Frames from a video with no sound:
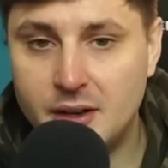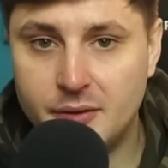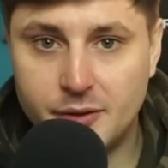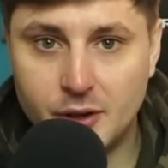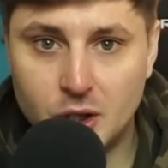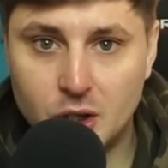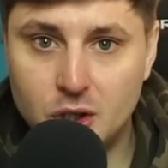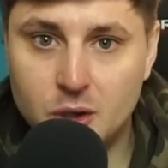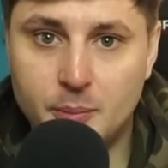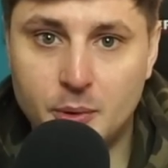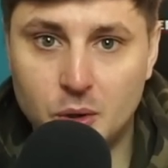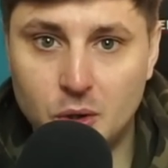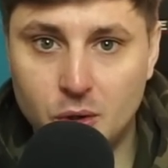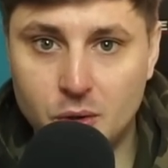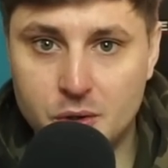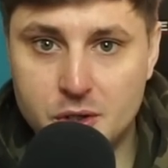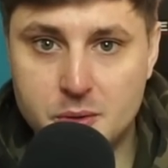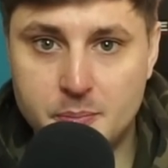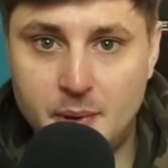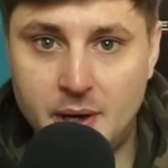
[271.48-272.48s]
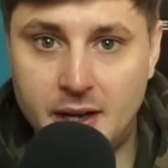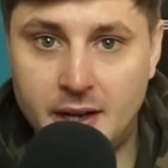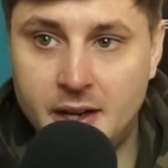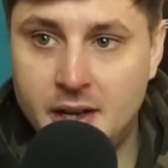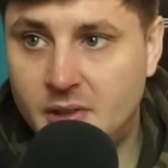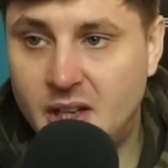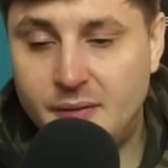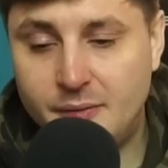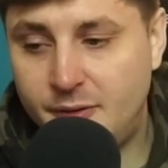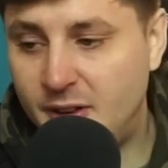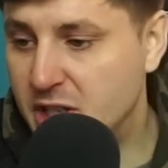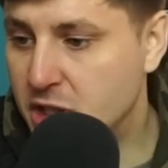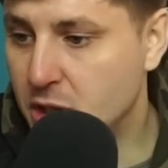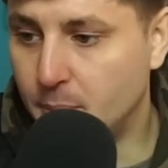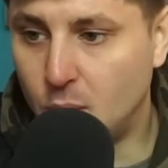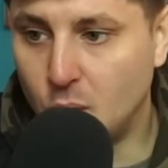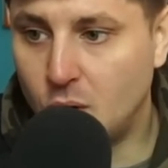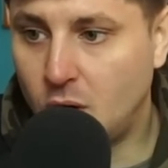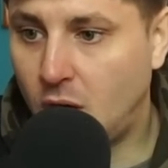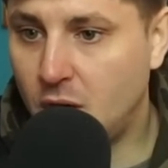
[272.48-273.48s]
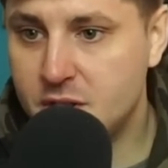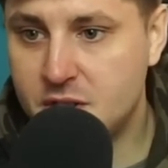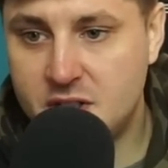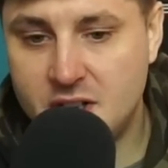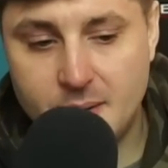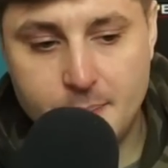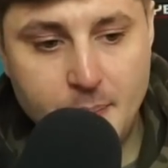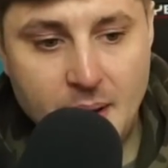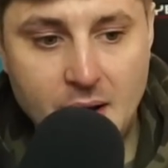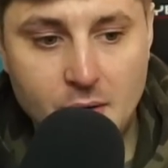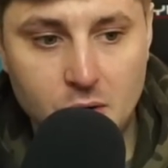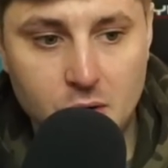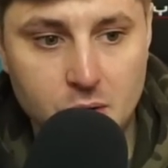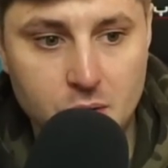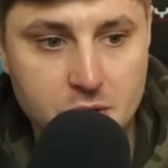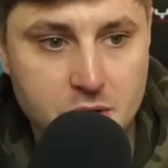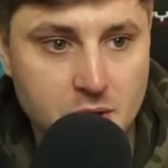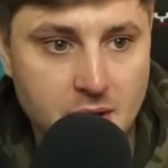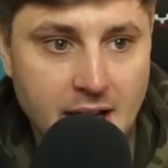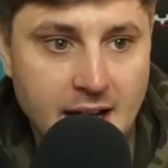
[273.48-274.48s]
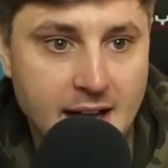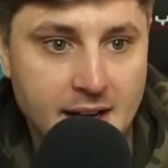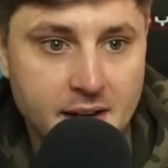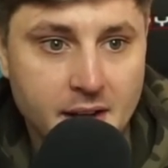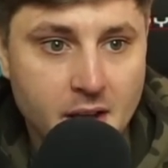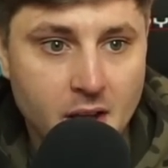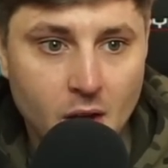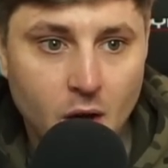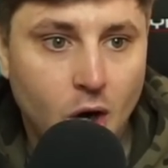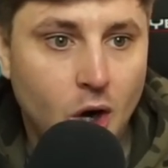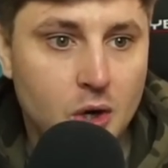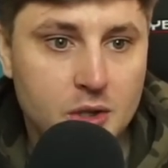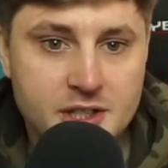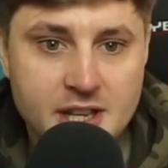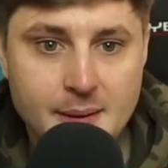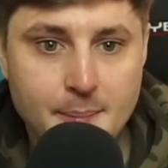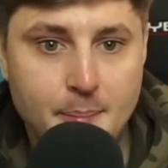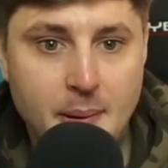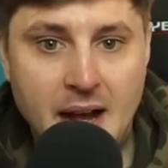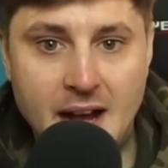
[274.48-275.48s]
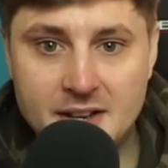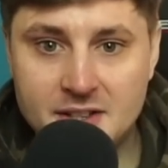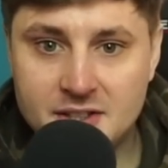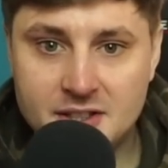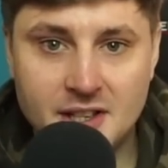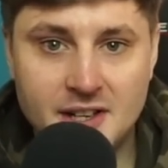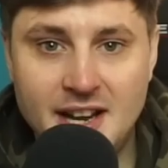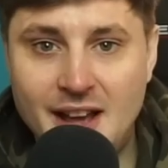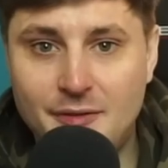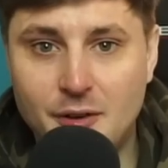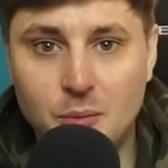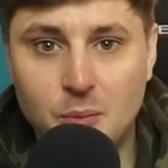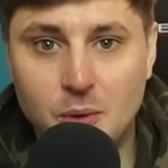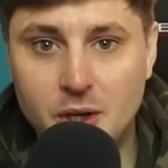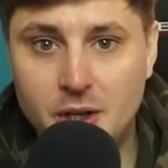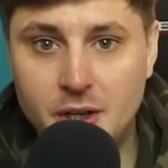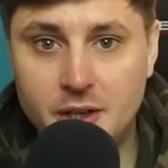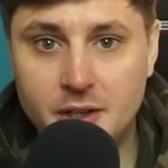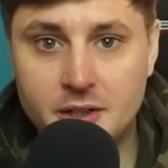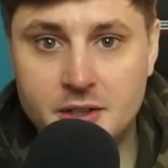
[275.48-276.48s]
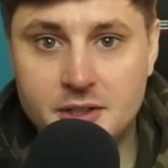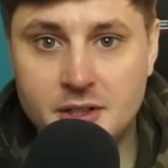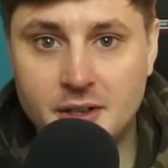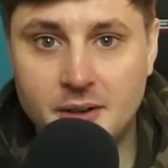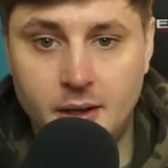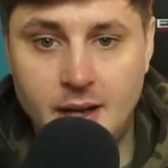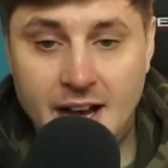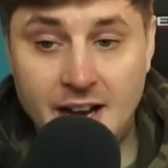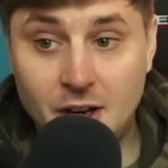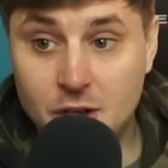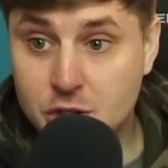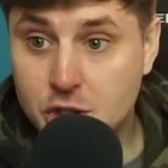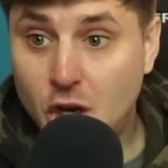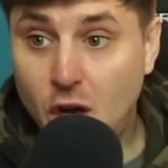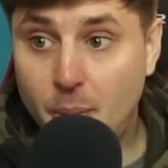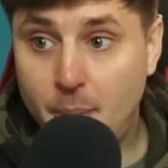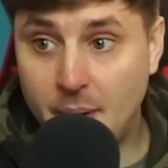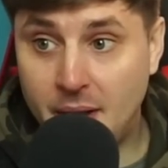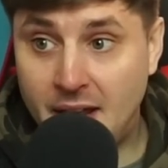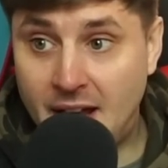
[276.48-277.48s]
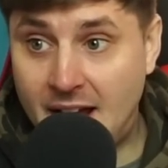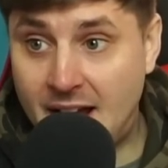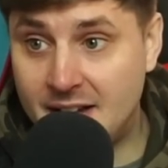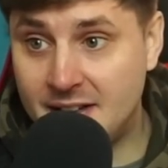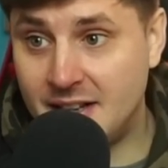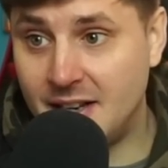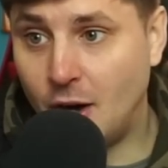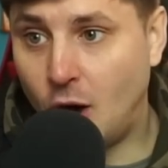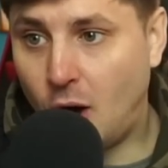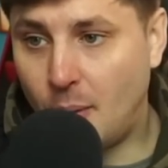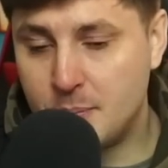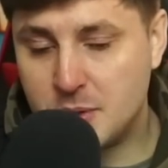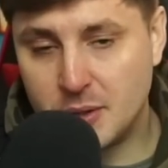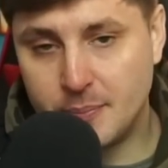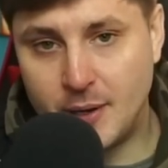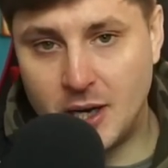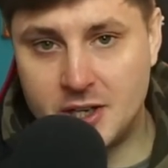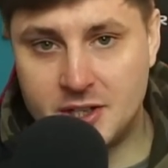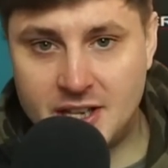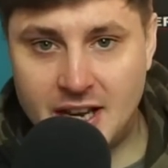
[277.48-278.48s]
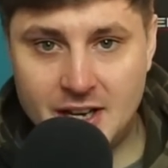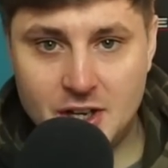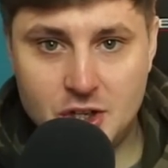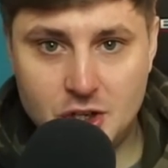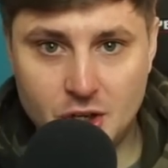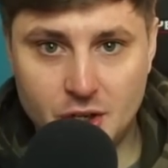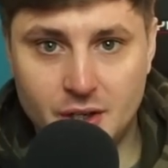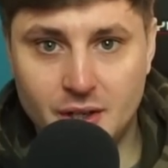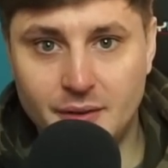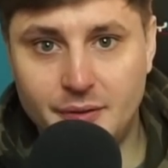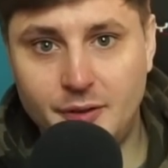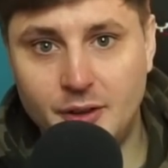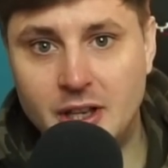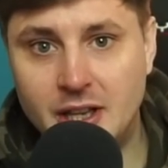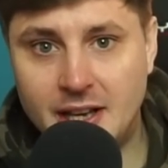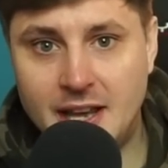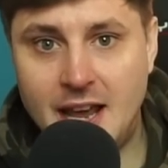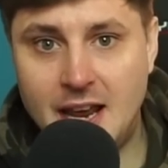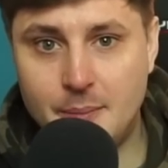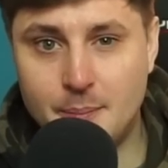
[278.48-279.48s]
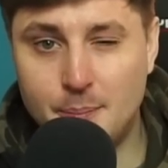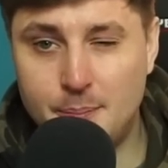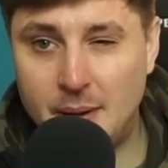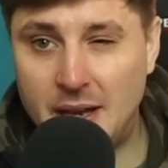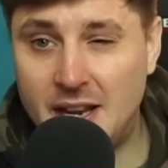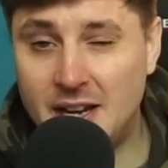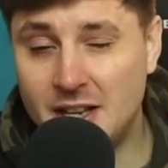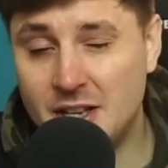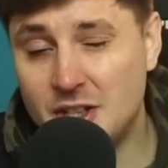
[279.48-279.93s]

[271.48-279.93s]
for global launch, but invisible caustic barrels, you had octane pads that never worked, and on top of that, the optimization for the game being a,